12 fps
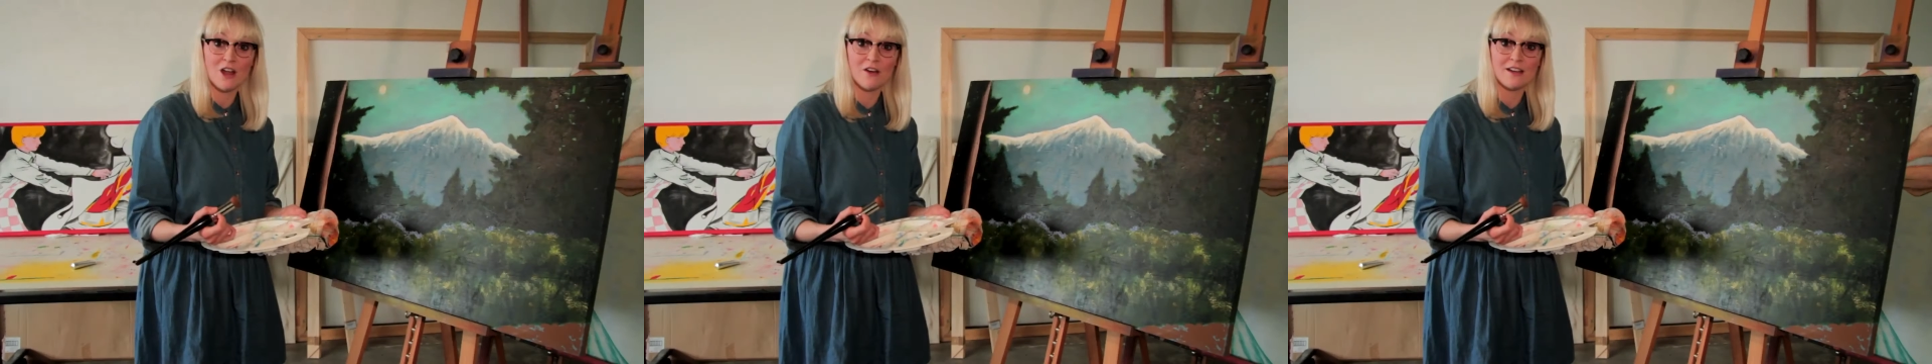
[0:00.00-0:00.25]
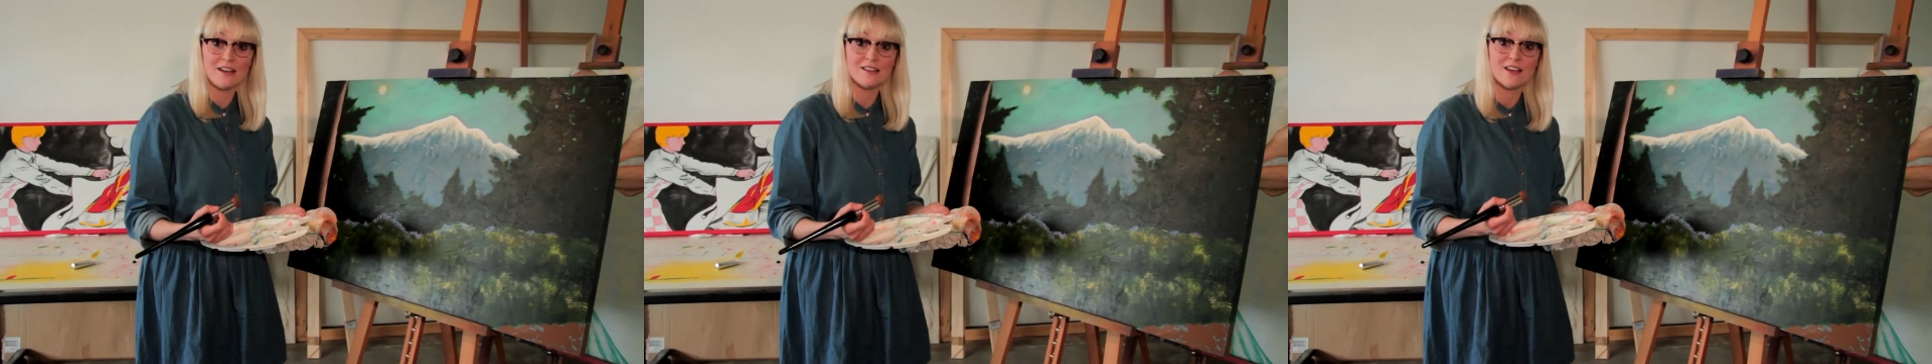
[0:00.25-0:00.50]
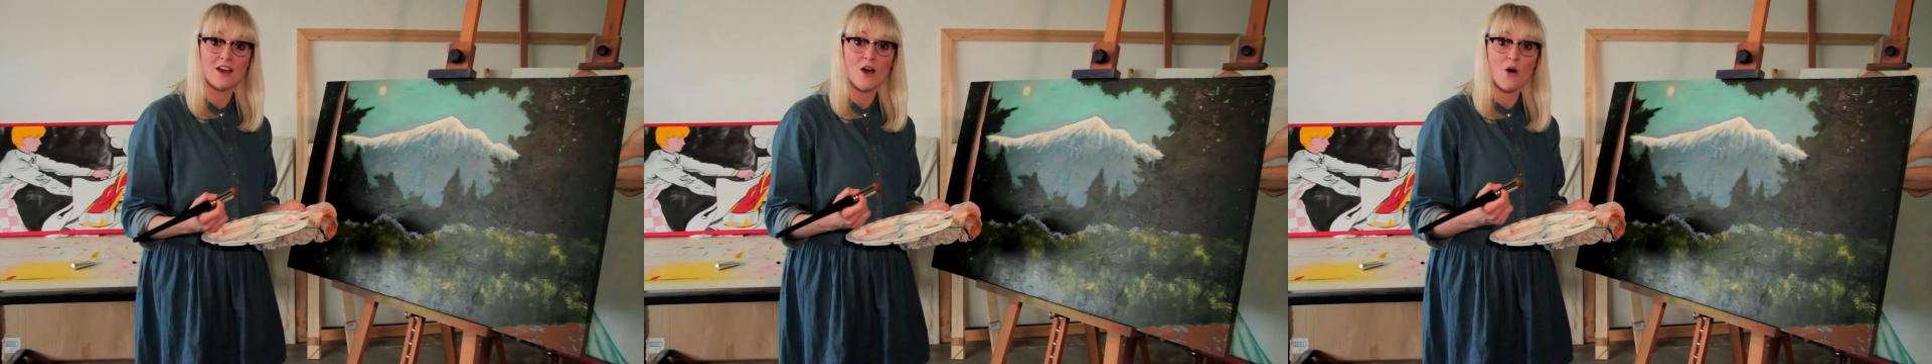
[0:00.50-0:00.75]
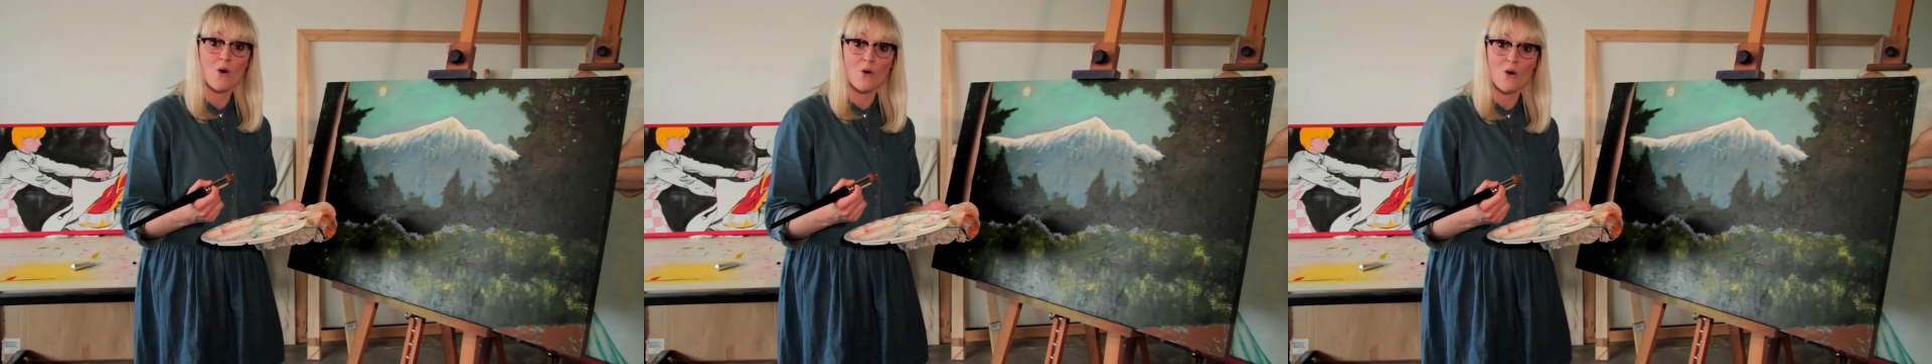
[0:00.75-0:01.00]
light
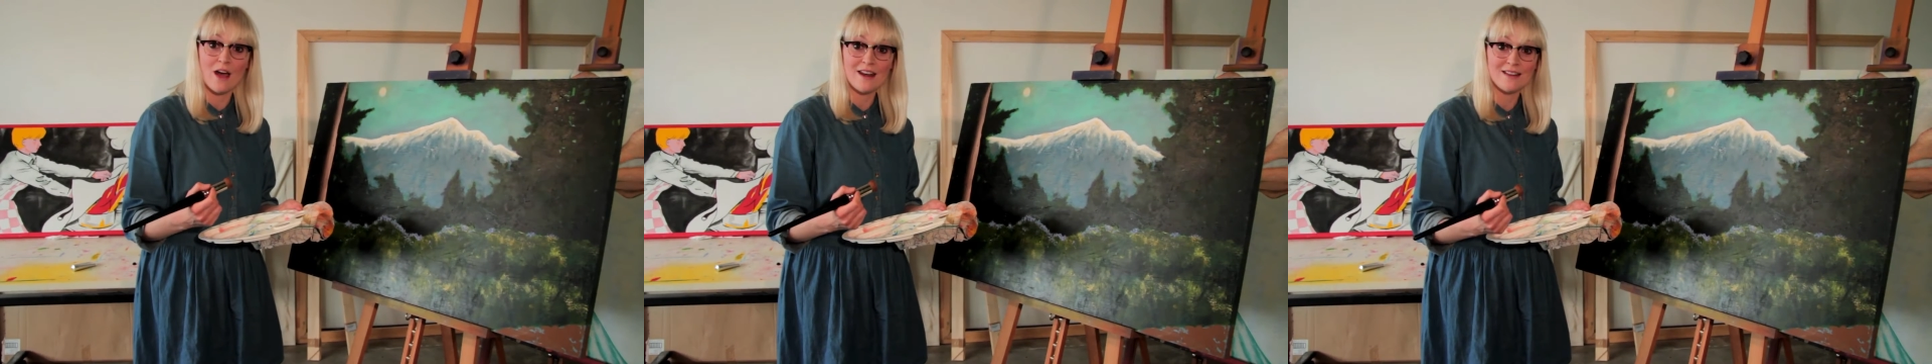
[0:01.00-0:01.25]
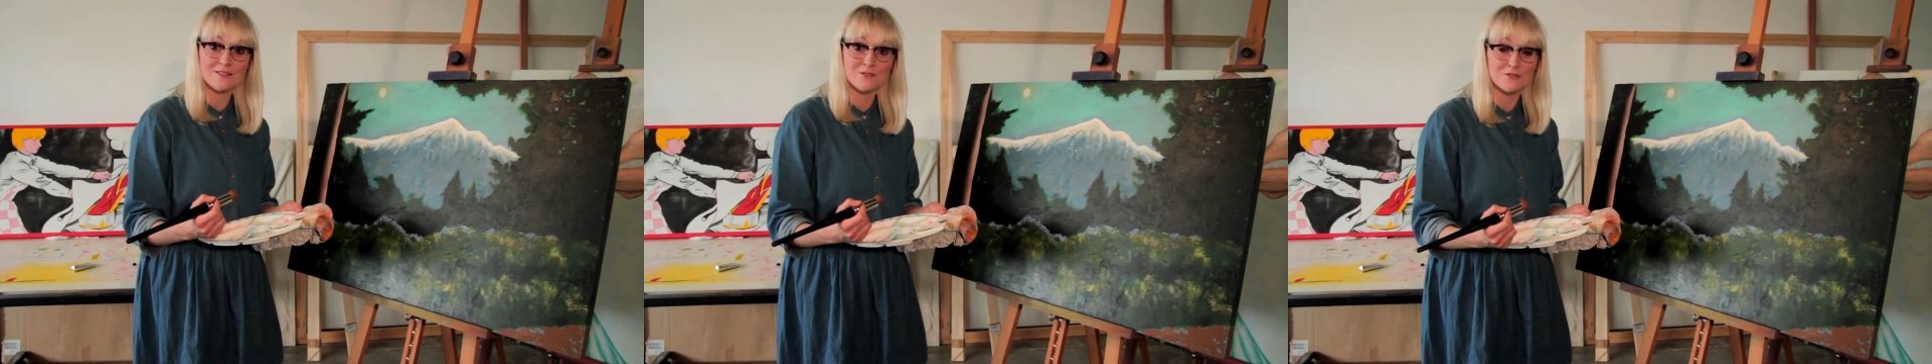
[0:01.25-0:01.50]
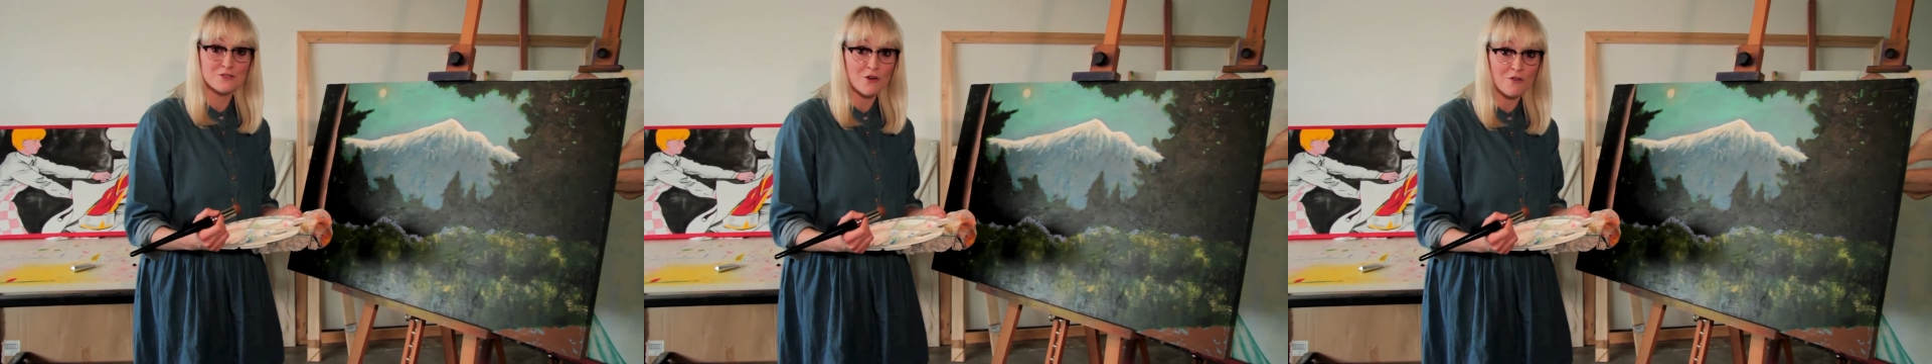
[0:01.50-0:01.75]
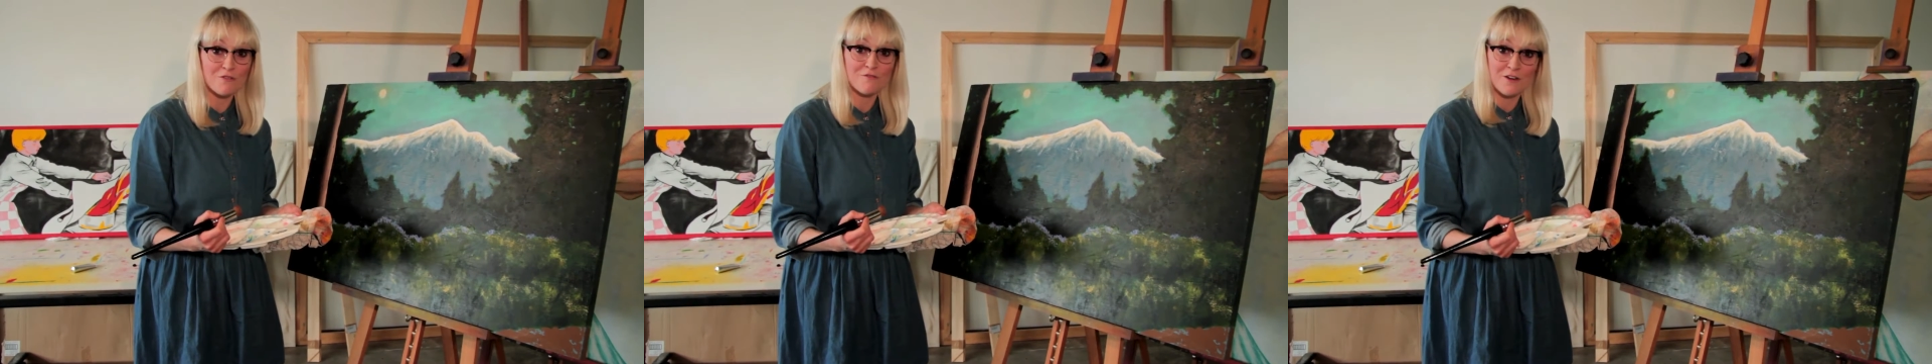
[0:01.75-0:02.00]
or any sort of
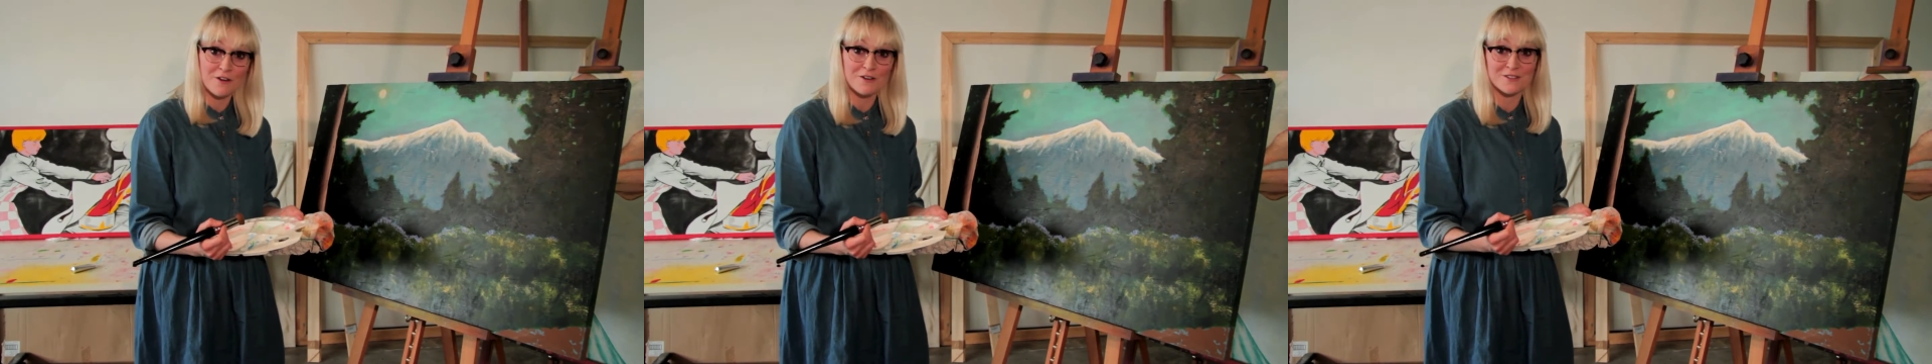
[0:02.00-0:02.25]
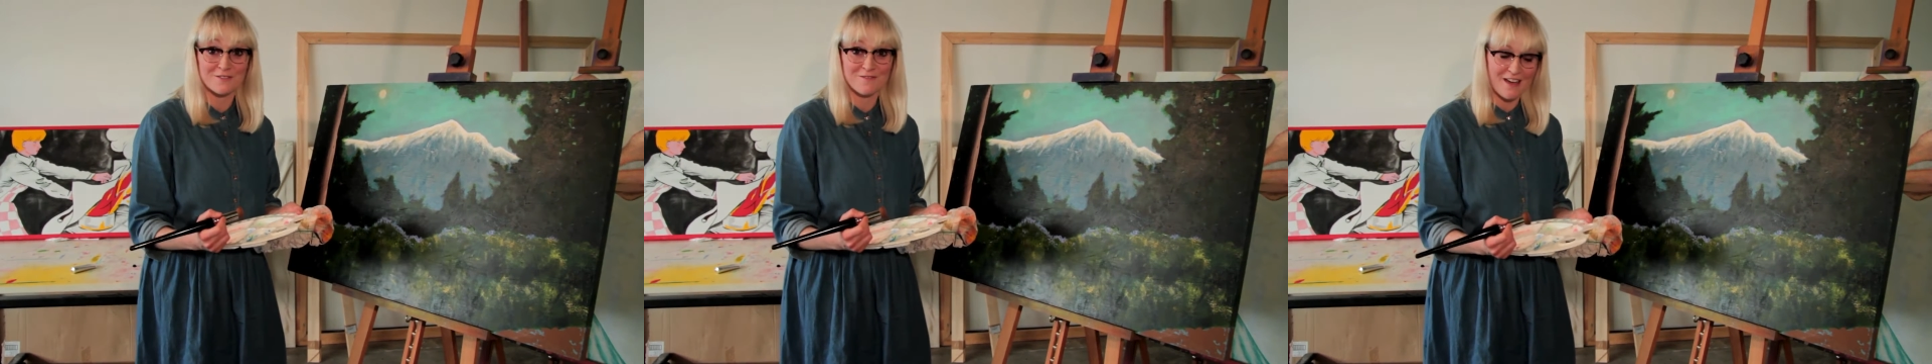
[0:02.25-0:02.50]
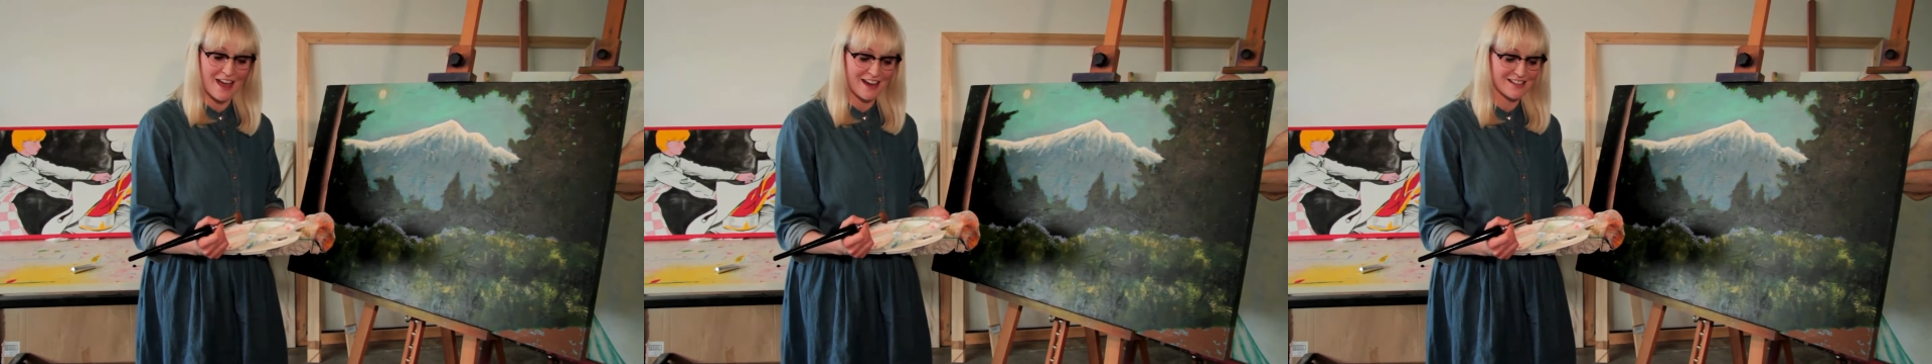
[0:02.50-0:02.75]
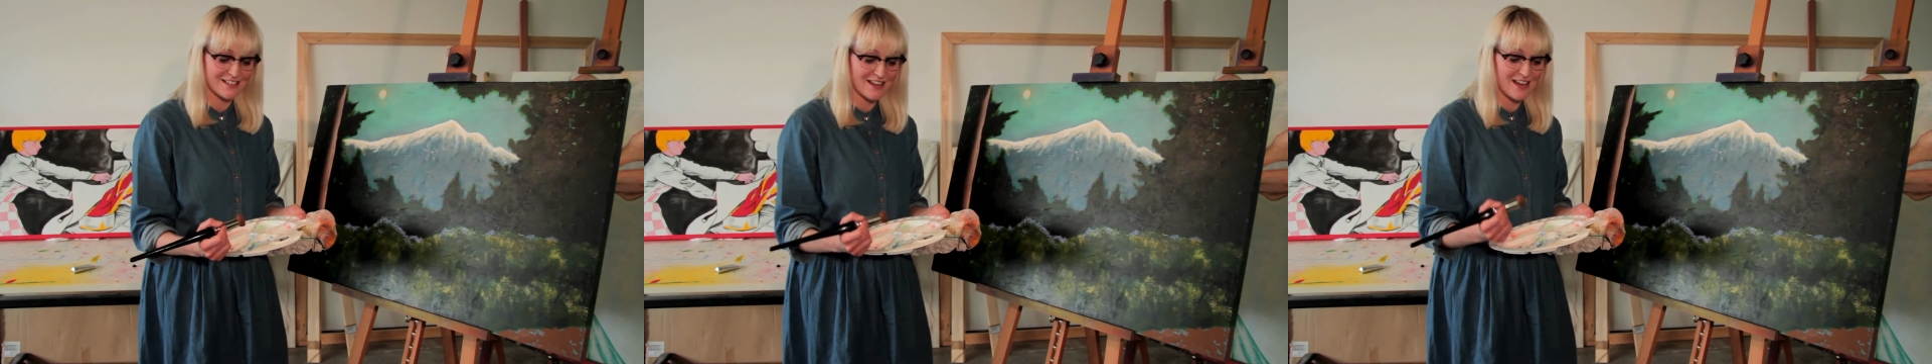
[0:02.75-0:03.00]
soft focus
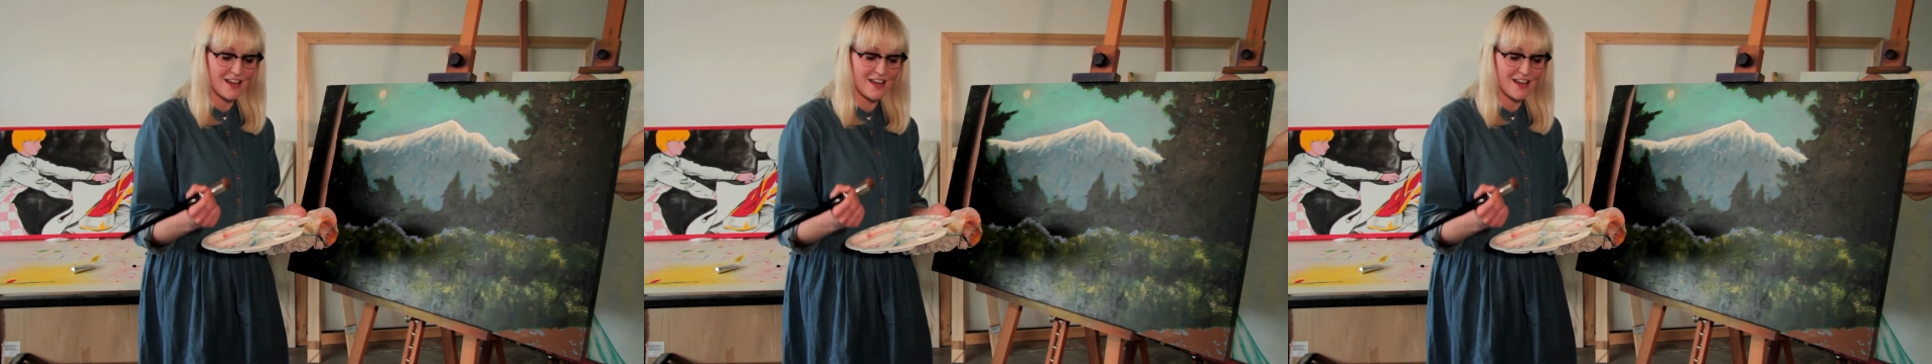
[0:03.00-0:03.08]
effect.